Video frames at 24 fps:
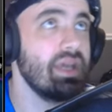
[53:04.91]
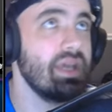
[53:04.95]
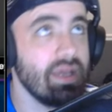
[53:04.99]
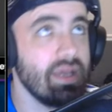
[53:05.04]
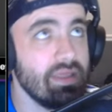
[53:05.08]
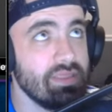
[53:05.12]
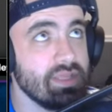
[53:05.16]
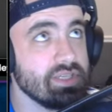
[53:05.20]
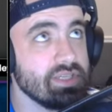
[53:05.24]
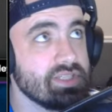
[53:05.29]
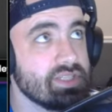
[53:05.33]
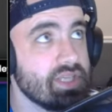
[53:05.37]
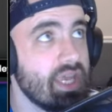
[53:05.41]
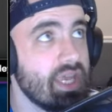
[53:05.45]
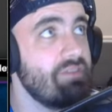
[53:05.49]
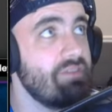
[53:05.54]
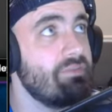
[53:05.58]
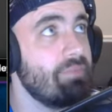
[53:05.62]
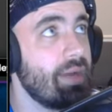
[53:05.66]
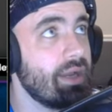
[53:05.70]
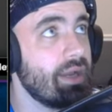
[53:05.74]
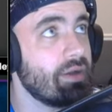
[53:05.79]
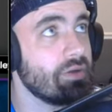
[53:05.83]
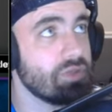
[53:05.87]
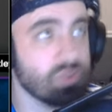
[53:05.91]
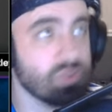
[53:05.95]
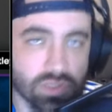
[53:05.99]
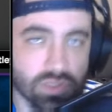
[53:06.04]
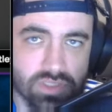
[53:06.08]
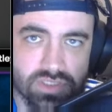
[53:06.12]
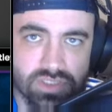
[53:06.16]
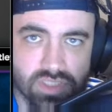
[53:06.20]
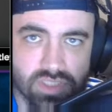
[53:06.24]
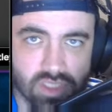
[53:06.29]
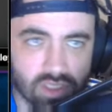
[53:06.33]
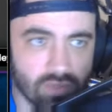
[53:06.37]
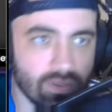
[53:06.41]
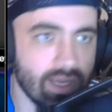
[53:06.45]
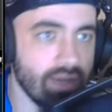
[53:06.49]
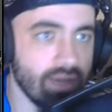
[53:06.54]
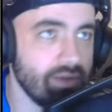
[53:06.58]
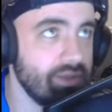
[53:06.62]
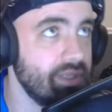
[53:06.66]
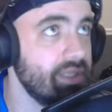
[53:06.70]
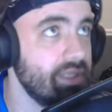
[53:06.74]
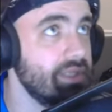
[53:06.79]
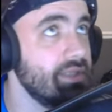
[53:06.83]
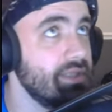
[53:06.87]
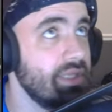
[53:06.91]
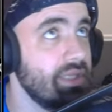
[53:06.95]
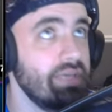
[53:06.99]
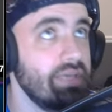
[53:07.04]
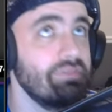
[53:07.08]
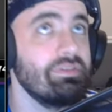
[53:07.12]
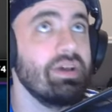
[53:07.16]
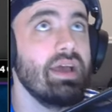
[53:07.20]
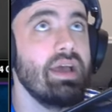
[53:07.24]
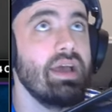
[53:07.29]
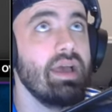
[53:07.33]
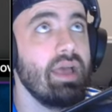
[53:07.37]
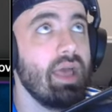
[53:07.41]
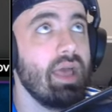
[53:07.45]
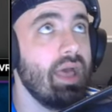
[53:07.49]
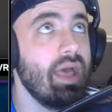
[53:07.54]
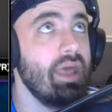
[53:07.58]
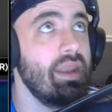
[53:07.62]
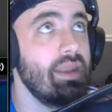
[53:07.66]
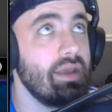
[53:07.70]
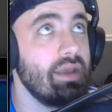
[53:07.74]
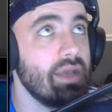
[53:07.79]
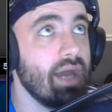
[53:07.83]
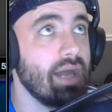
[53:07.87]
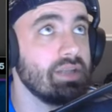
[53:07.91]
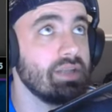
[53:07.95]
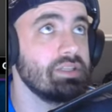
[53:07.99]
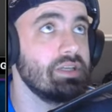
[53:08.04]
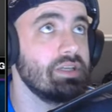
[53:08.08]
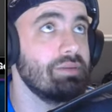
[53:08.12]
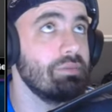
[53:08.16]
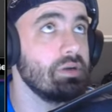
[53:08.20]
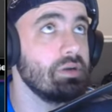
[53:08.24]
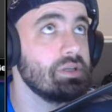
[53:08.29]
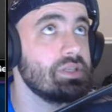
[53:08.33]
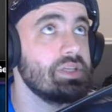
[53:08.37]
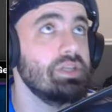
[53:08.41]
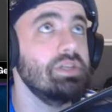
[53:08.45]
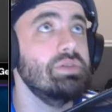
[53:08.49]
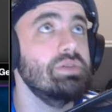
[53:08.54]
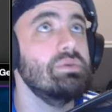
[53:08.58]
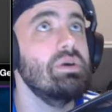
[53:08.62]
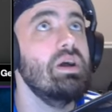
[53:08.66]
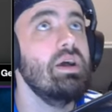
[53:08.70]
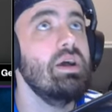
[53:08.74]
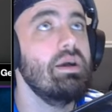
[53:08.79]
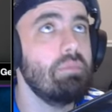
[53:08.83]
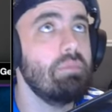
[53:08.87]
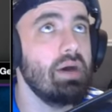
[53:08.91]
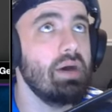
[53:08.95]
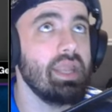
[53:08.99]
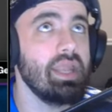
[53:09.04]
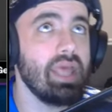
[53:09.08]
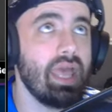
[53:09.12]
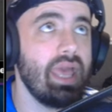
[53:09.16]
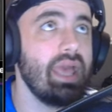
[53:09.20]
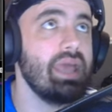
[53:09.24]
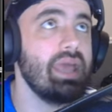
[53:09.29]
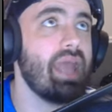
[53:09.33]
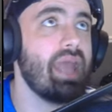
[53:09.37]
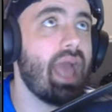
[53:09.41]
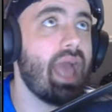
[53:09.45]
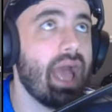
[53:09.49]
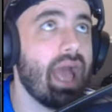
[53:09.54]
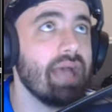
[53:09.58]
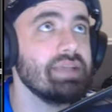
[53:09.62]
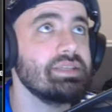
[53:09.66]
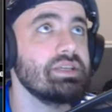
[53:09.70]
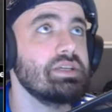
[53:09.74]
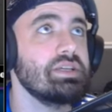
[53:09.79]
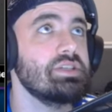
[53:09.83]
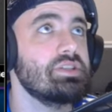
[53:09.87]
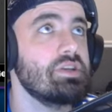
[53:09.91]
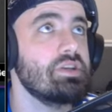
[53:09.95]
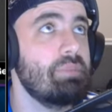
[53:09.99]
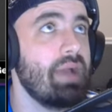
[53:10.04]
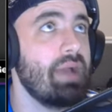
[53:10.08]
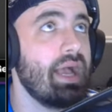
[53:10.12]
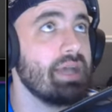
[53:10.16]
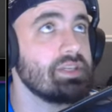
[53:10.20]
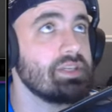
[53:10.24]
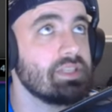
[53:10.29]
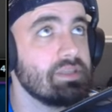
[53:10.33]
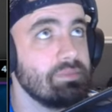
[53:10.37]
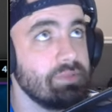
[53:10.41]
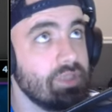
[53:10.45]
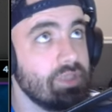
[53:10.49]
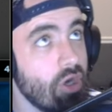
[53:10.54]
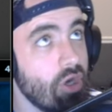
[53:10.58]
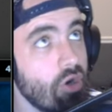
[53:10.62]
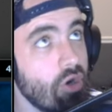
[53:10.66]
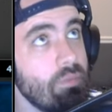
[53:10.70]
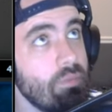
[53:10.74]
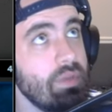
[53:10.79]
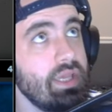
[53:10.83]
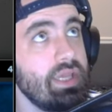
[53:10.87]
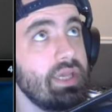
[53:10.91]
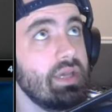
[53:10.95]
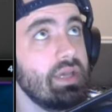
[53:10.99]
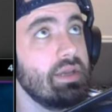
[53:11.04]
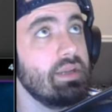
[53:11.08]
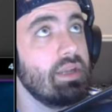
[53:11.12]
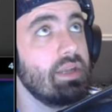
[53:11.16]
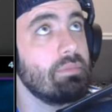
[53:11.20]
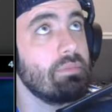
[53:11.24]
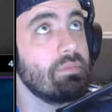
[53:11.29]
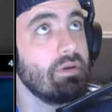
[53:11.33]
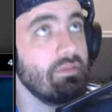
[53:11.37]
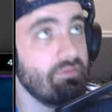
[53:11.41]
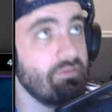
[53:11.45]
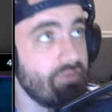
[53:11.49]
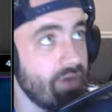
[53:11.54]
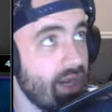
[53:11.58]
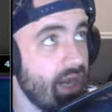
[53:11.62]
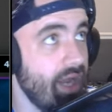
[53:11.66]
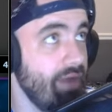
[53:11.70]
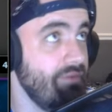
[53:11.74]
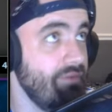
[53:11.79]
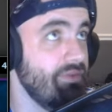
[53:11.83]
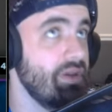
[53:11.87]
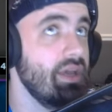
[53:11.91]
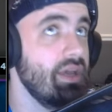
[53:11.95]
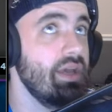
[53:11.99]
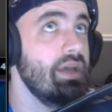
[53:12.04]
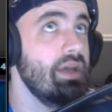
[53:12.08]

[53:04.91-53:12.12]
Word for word: In this save, Michael Jordan stuck around, didn't leave, and got to number 2. But Ant has surpassed him. Kobe, number 5.